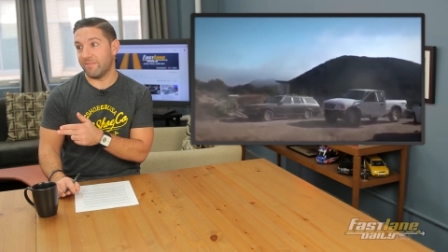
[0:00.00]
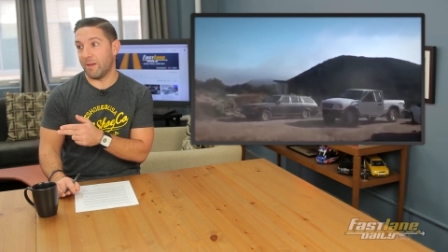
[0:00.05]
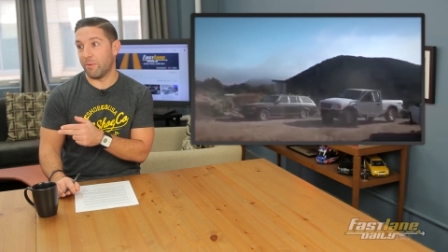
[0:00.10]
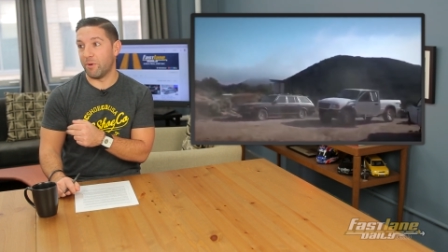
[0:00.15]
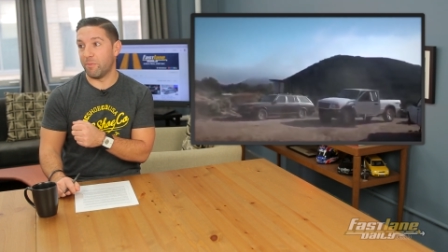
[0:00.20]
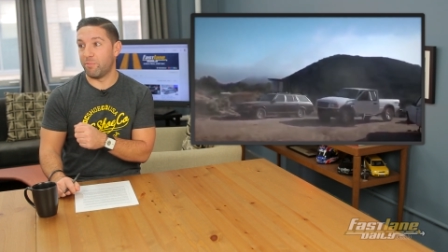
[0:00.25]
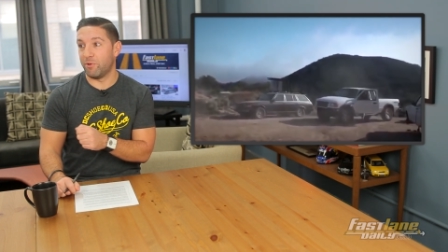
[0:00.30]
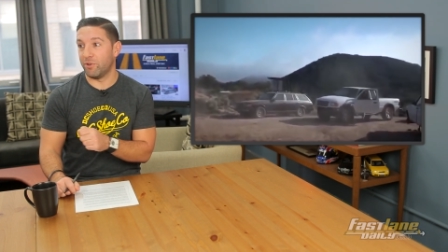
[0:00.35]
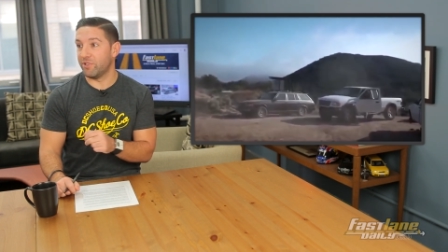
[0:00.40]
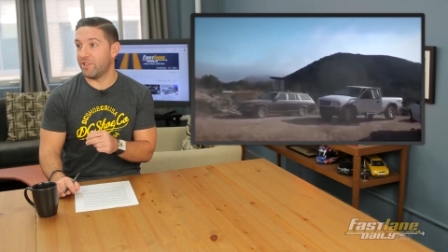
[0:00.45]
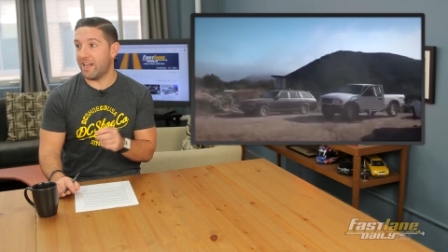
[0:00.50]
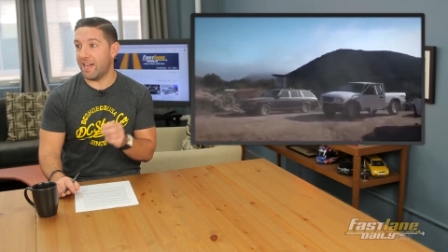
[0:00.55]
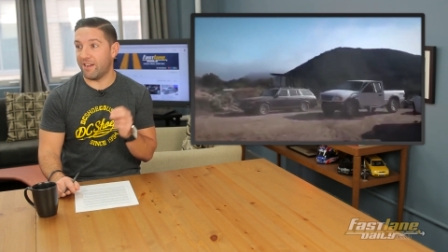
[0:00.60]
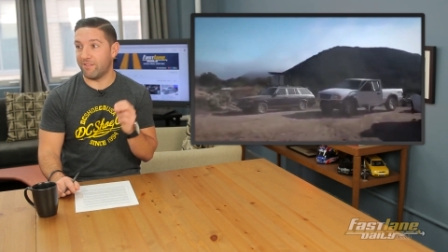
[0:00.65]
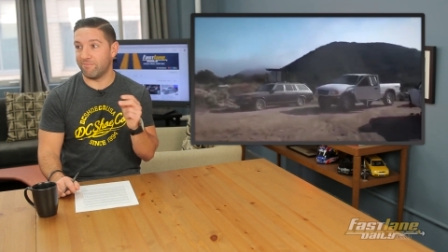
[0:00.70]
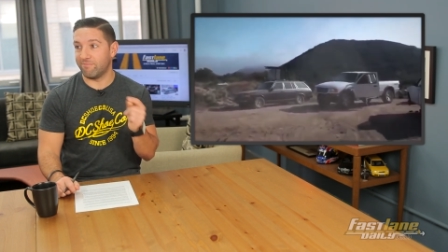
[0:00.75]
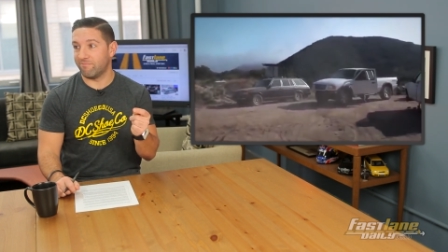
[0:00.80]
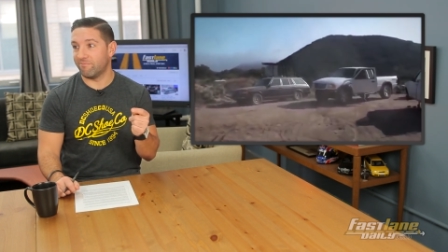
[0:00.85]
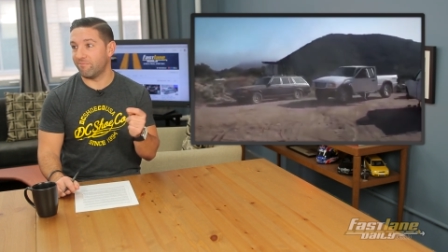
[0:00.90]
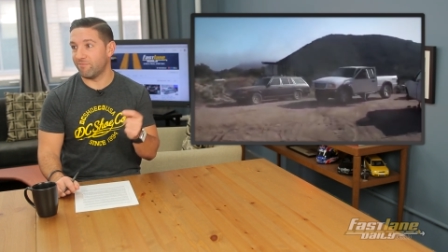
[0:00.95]
that would have pulled it
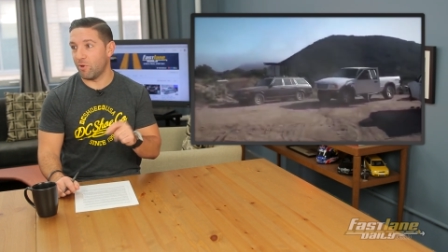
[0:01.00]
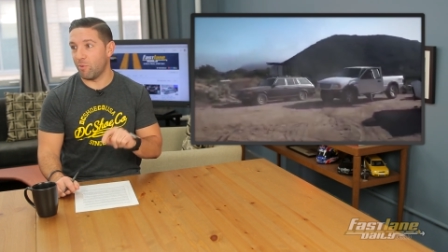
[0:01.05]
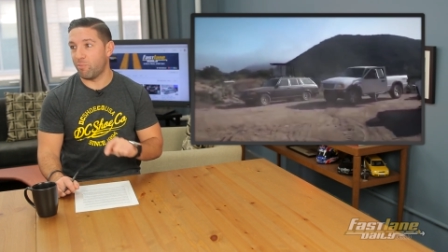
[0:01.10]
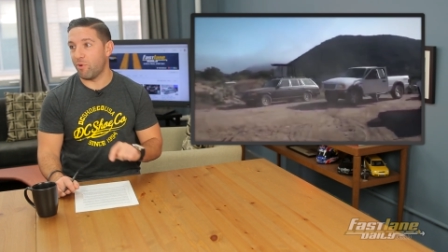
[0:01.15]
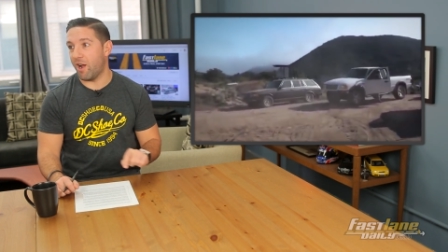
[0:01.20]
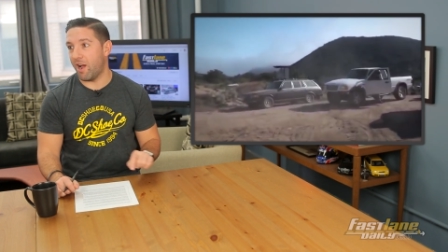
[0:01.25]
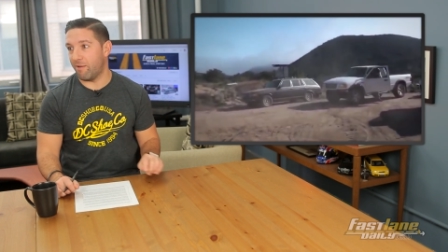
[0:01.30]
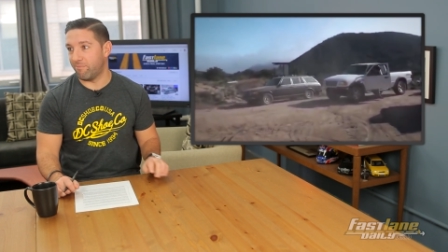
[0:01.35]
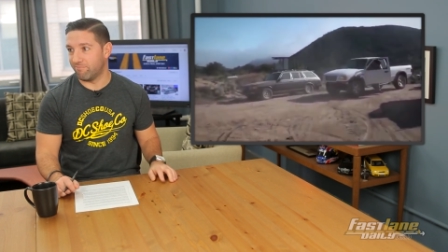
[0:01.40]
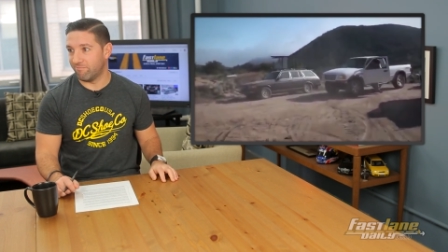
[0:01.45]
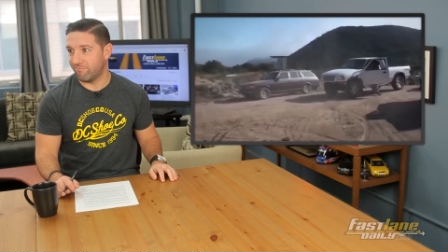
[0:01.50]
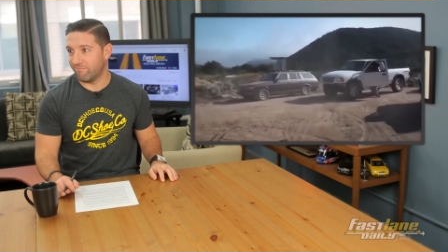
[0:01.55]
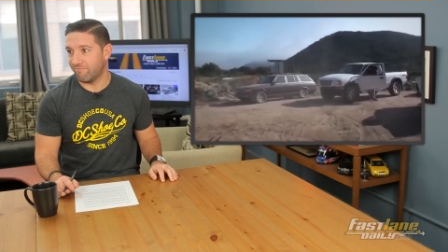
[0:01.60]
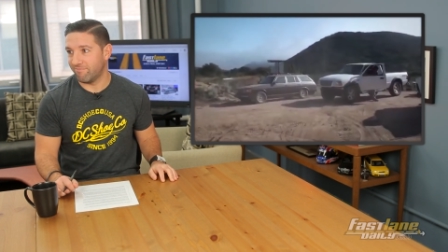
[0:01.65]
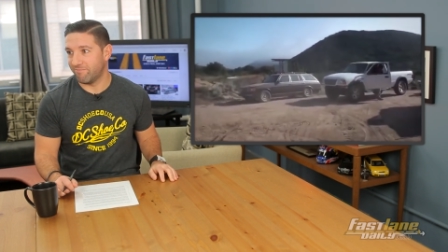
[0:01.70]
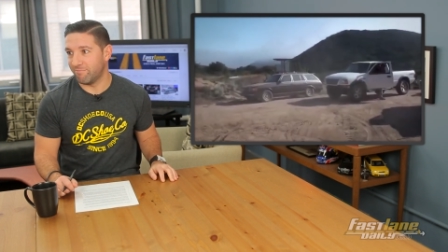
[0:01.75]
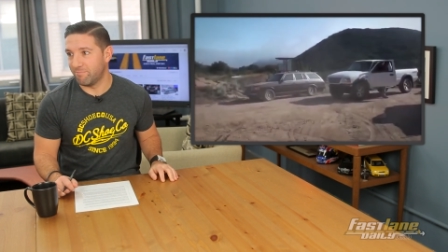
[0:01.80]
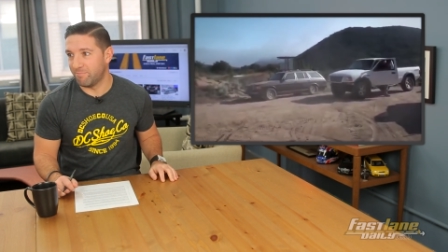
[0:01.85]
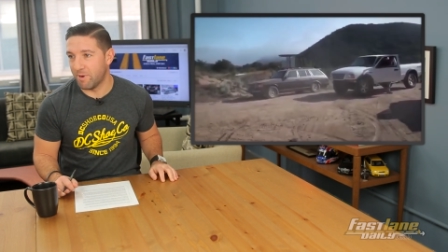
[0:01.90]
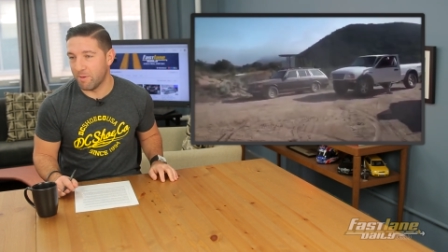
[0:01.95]
out. No problem.
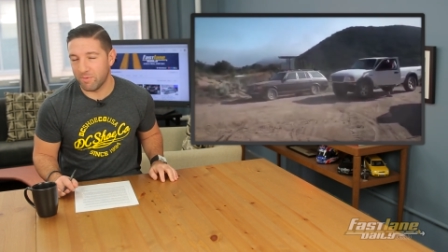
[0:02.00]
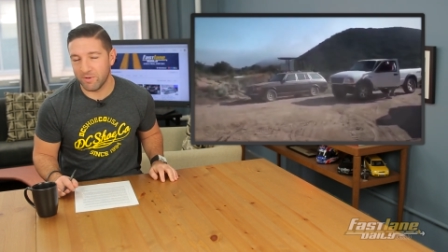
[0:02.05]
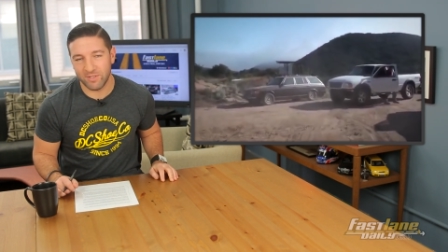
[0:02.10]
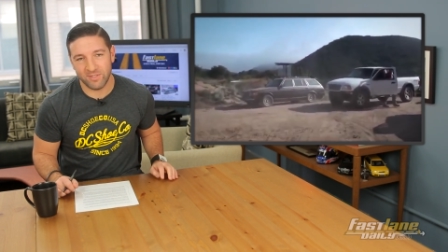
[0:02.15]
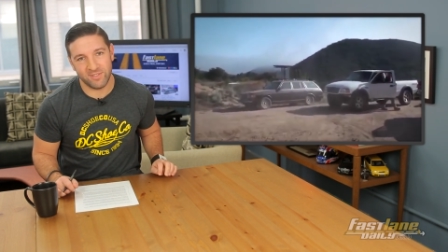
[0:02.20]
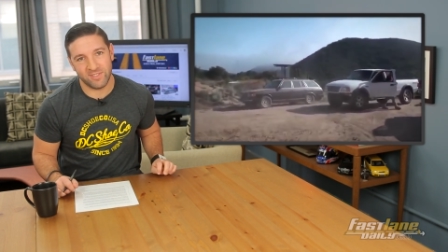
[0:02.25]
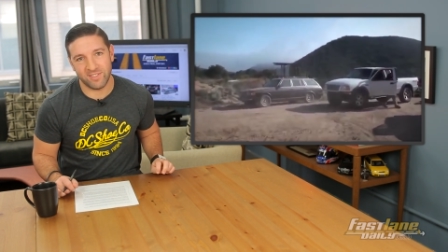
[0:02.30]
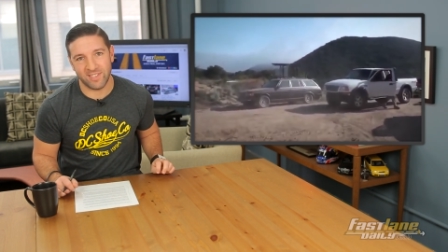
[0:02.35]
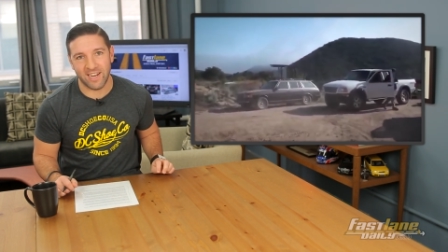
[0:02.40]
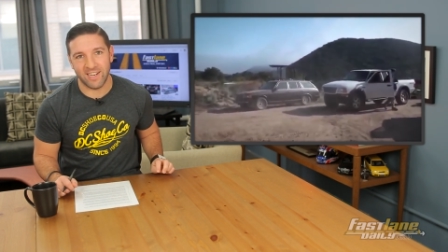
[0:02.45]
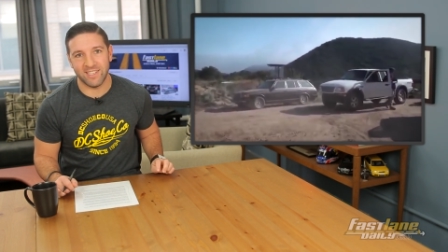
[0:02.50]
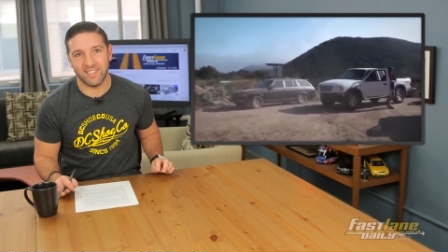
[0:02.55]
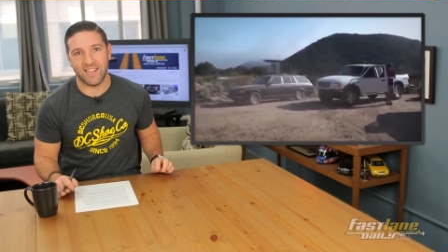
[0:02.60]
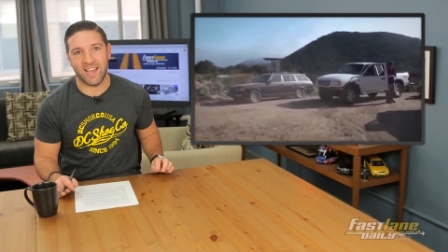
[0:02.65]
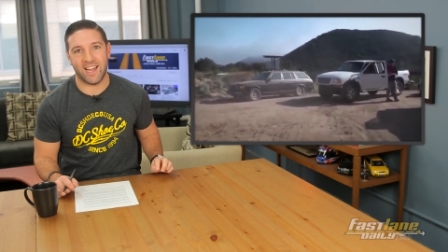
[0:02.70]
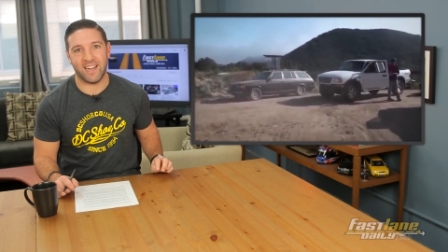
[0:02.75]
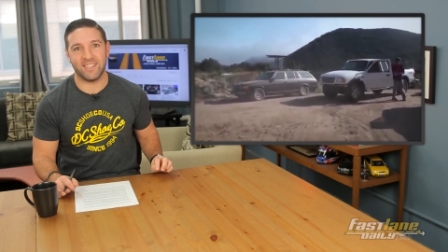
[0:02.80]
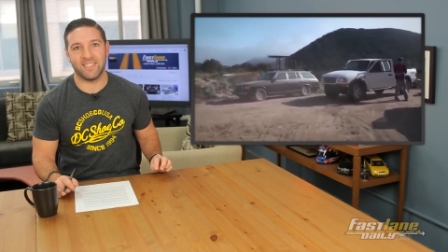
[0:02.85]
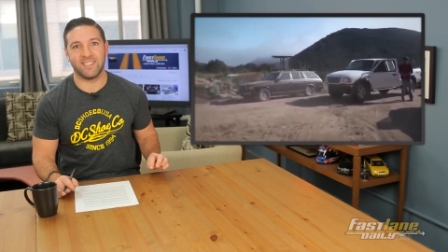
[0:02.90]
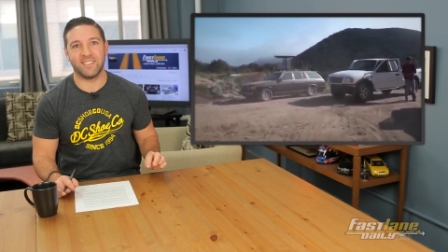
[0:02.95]
Oh, yeah. Bumper stayed
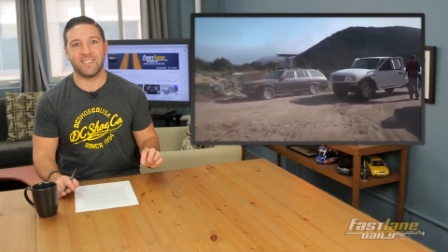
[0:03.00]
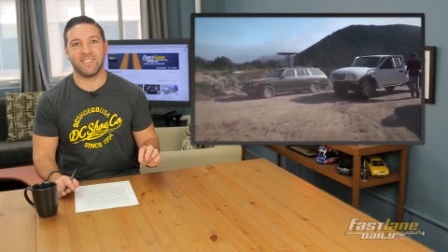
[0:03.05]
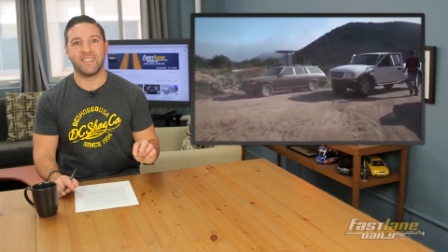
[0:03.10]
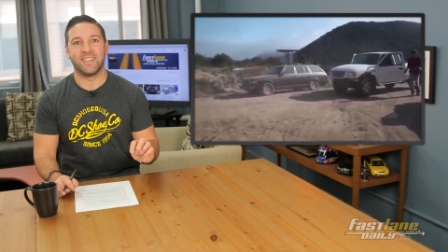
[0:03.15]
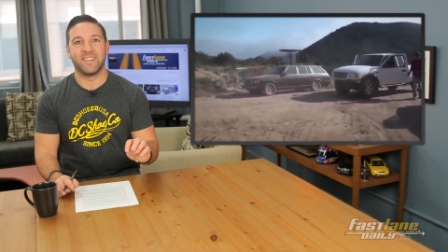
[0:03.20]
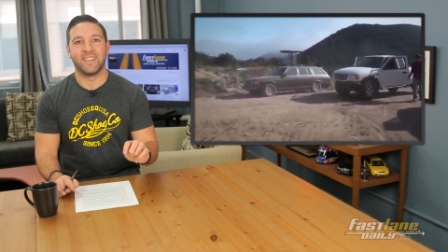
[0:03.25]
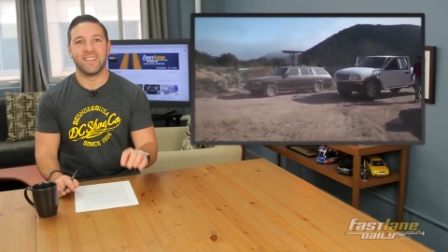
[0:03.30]
intact.